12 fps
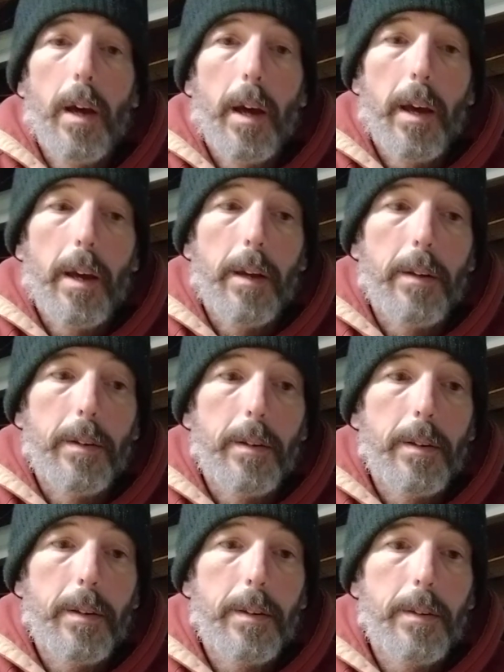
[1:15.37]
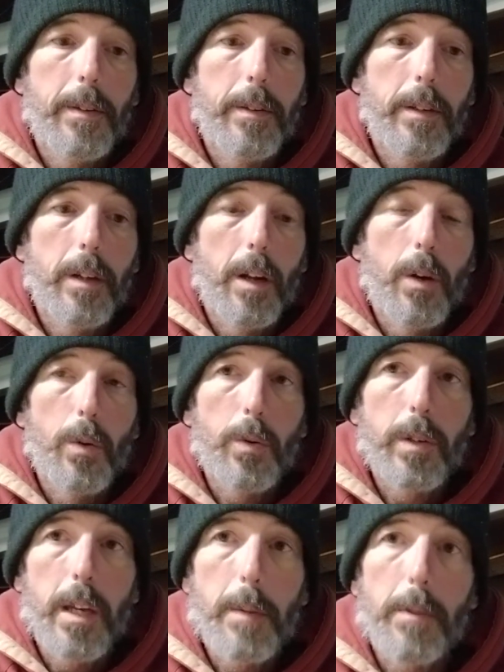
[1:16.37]
And, you know,
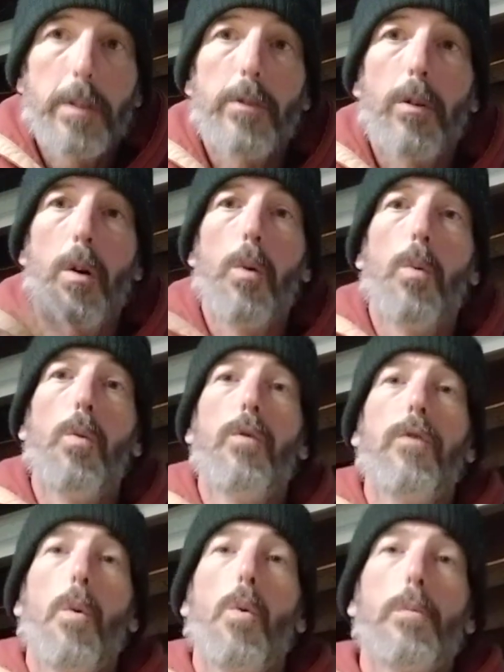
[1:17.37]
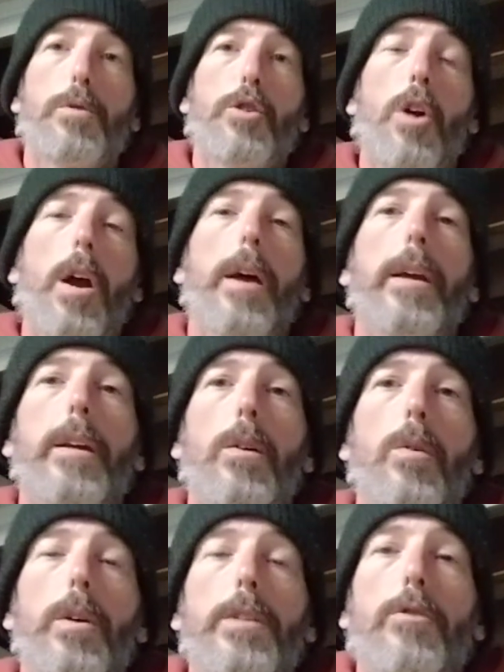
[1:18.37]
keeping your whole form
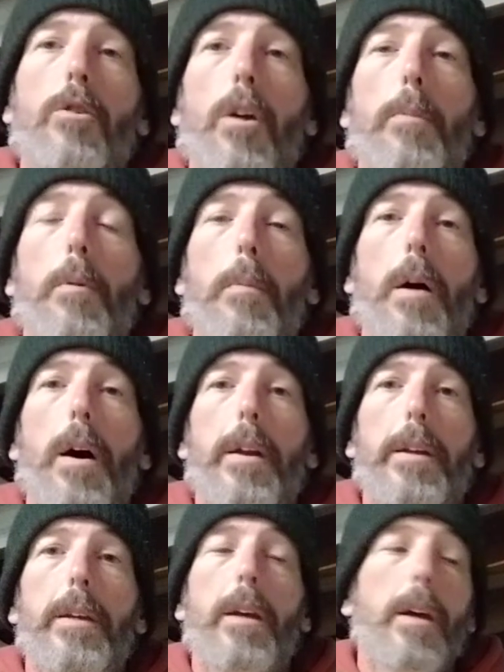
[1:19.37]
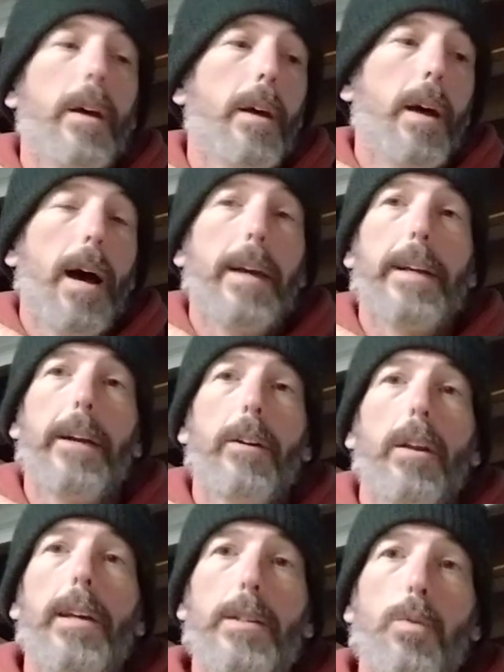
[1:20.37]
triangle in your upper body, I care
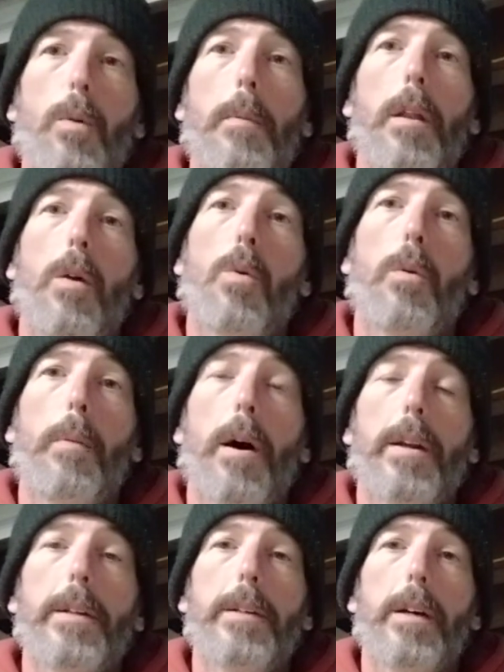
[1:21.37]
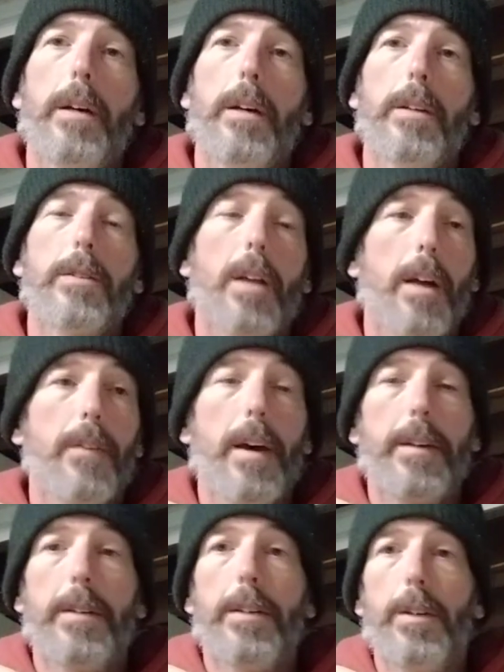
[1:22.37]
less what my lower body does. And I've
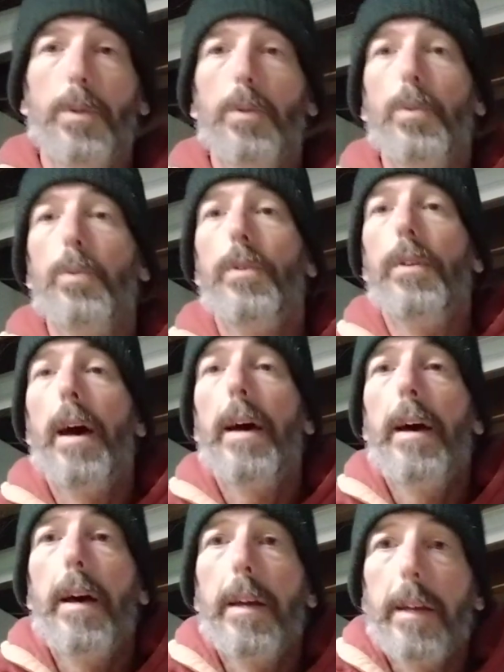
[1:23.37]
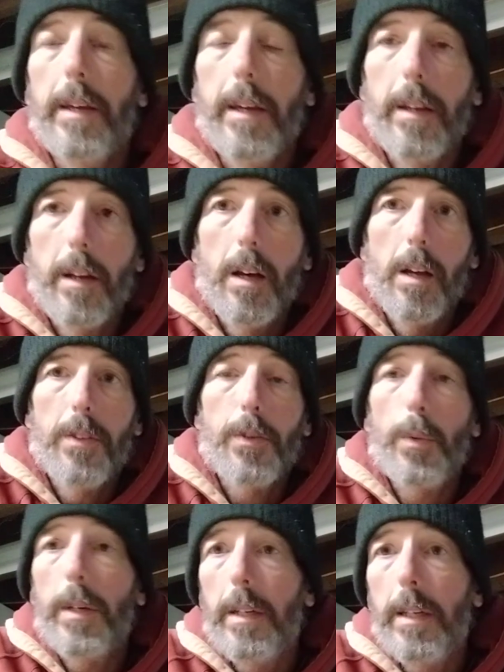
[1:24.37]
had to do that in uh,
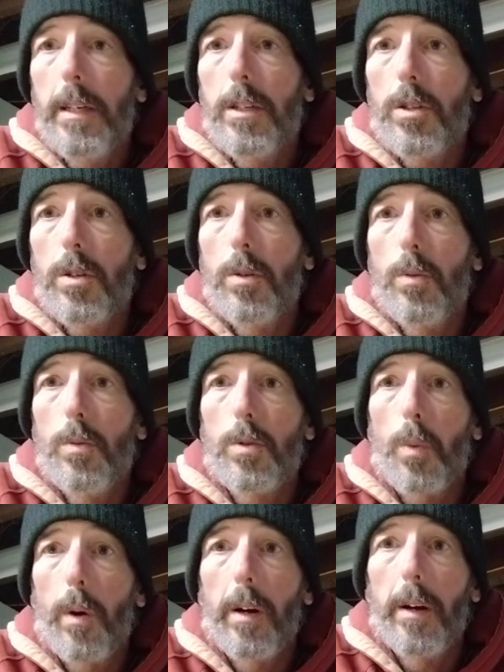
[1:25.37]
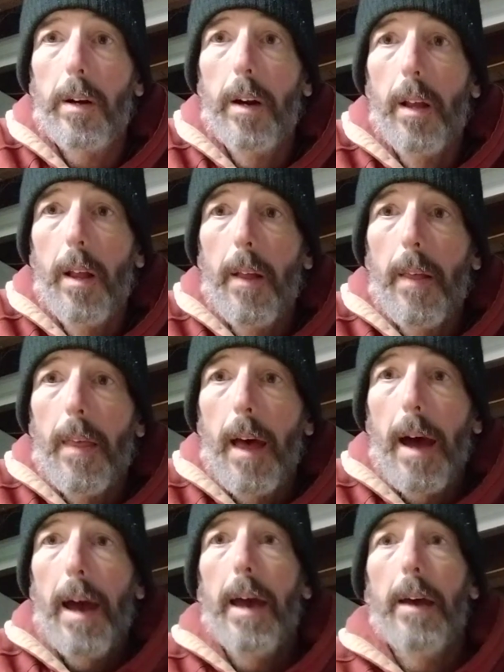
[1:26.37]
3D shoots where
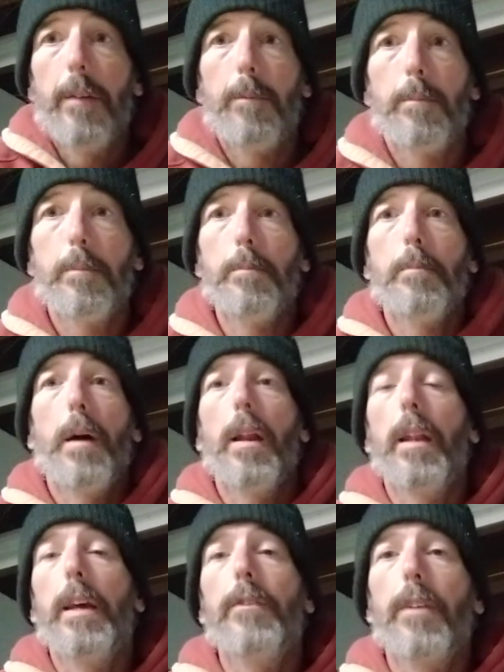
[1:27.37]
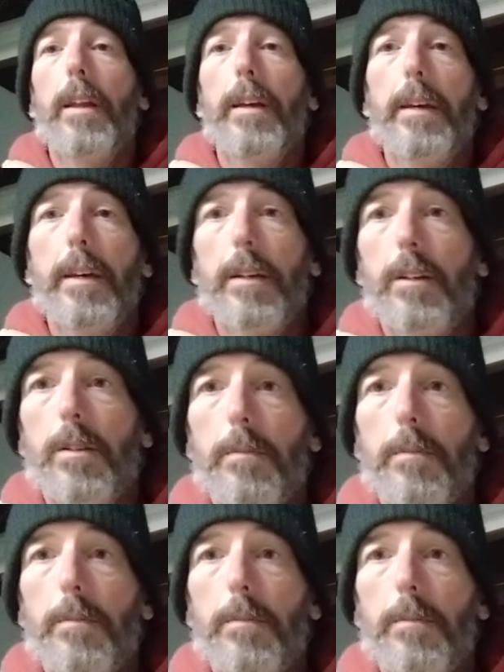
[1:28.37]
I had my left leg